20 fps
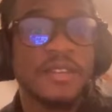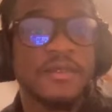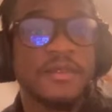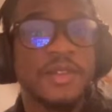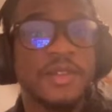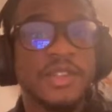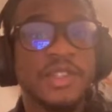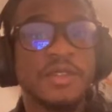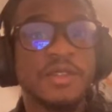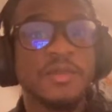
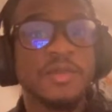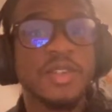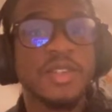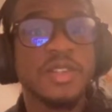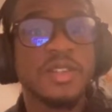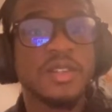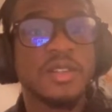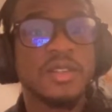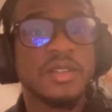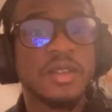for some
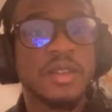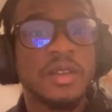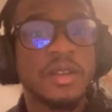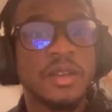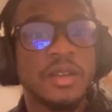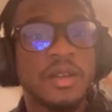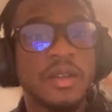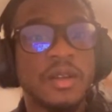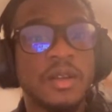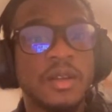reason.
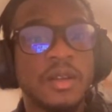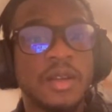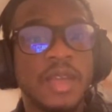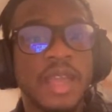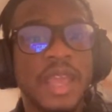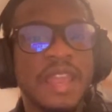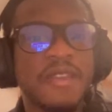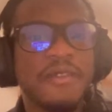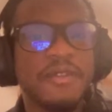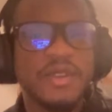
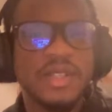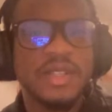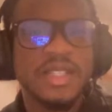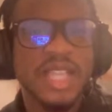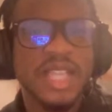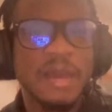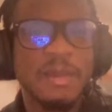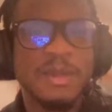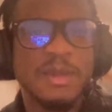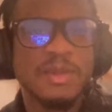Anthony
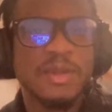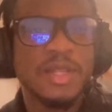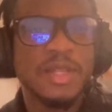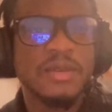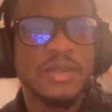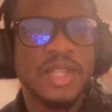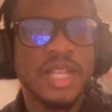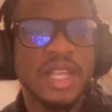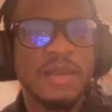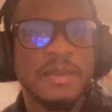Simons played
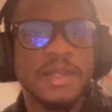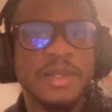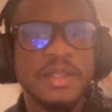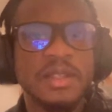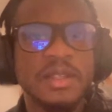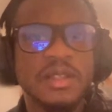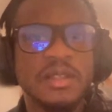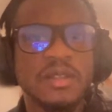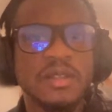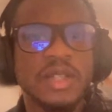with Damian
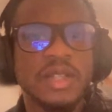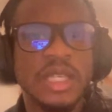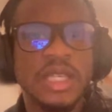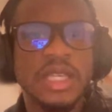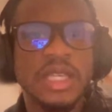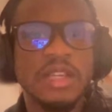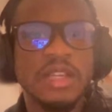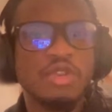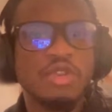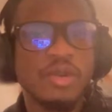Lillard.
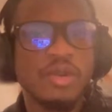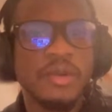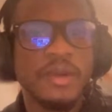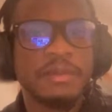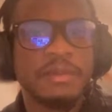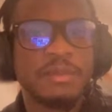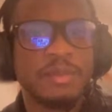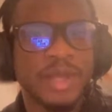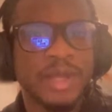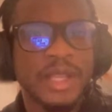He cool
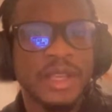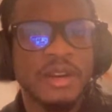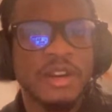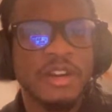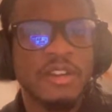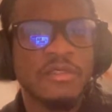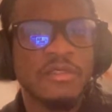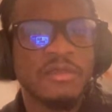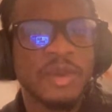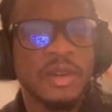with playing
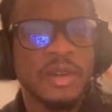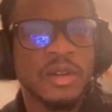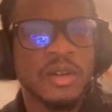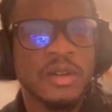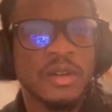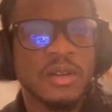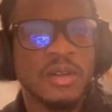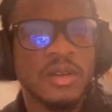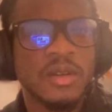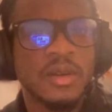off ball.
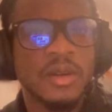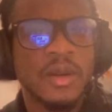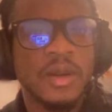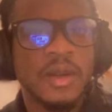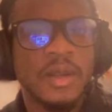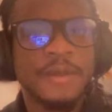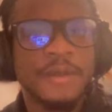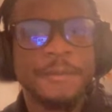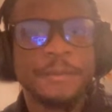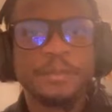
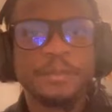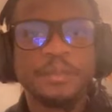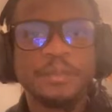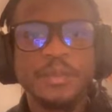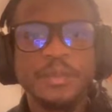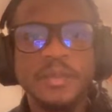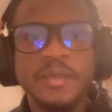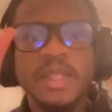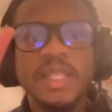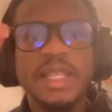Mm.
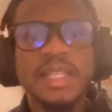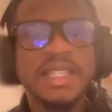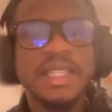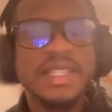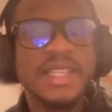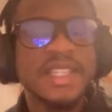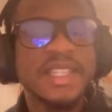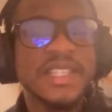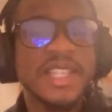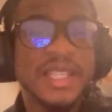Let's
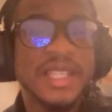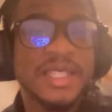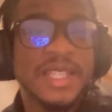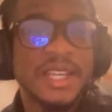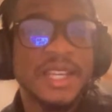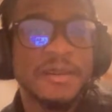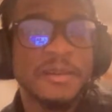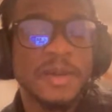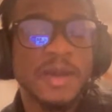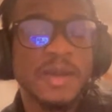say
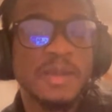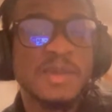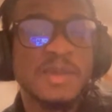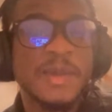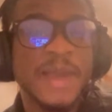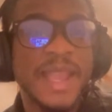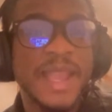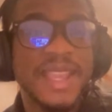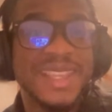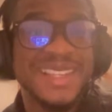Tatum comes
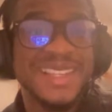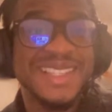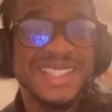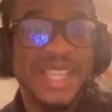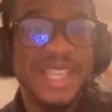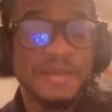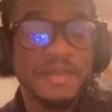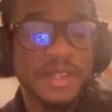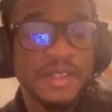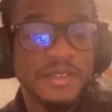back and is
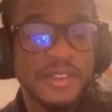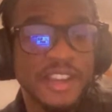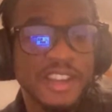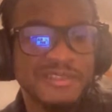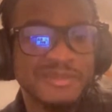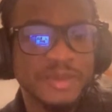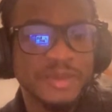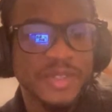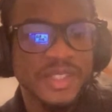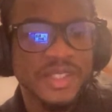
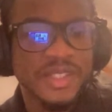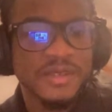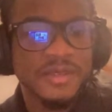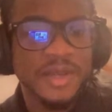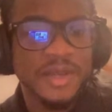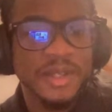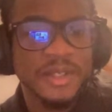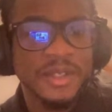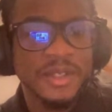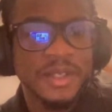75%,
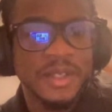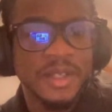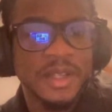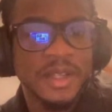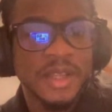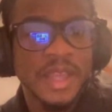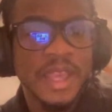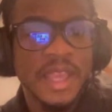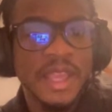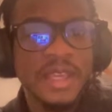right?
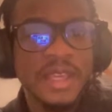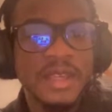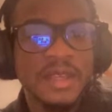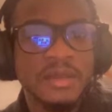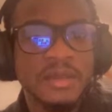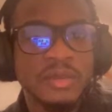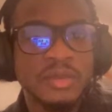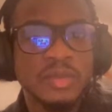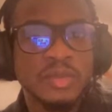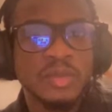
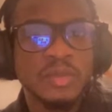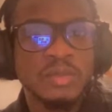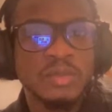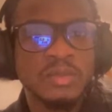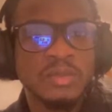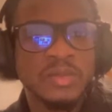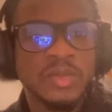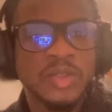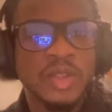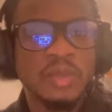And
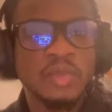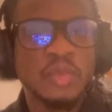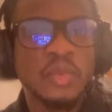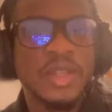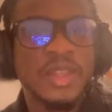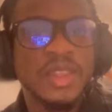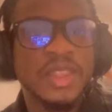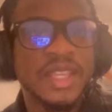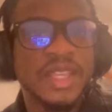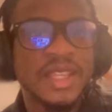the
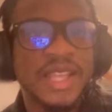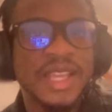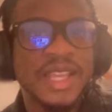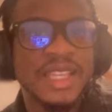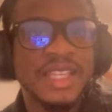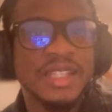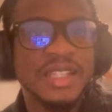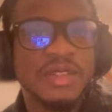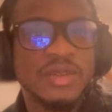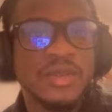one thing that
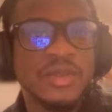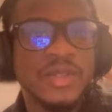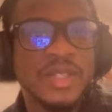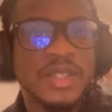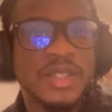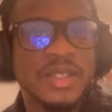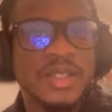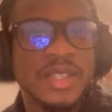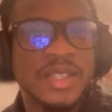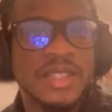he
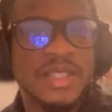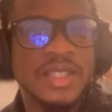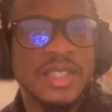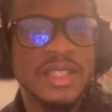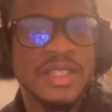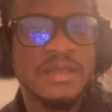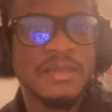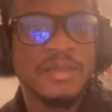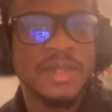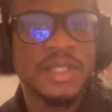loses is his
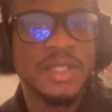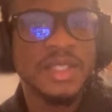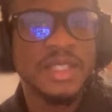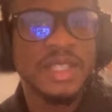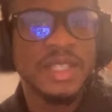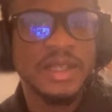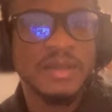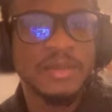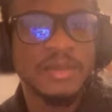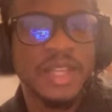
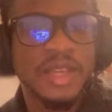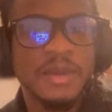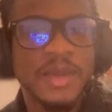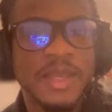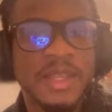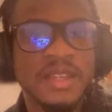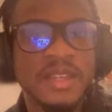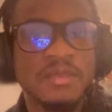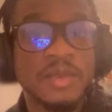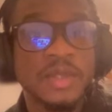ability to play
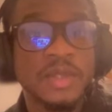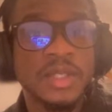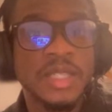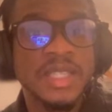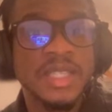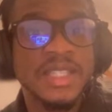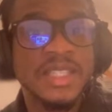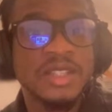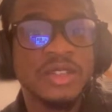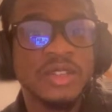make, but
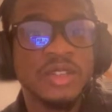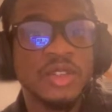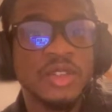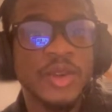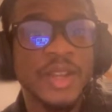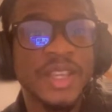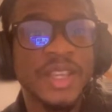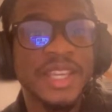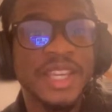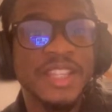he's still a
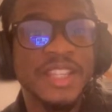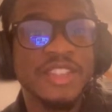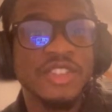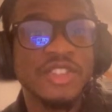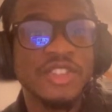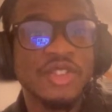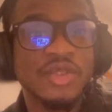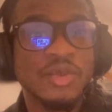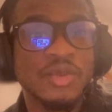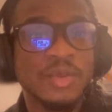great catch and
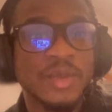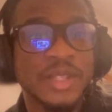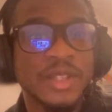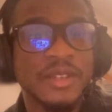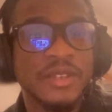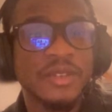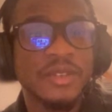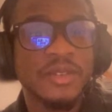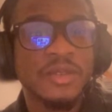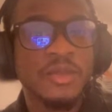shoot
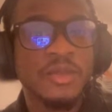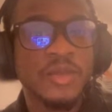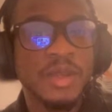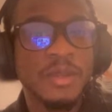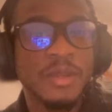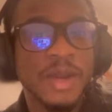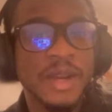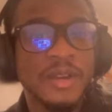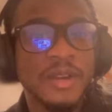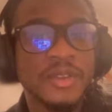player,
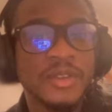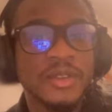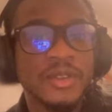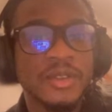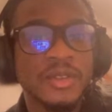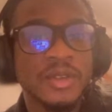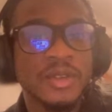rebounder,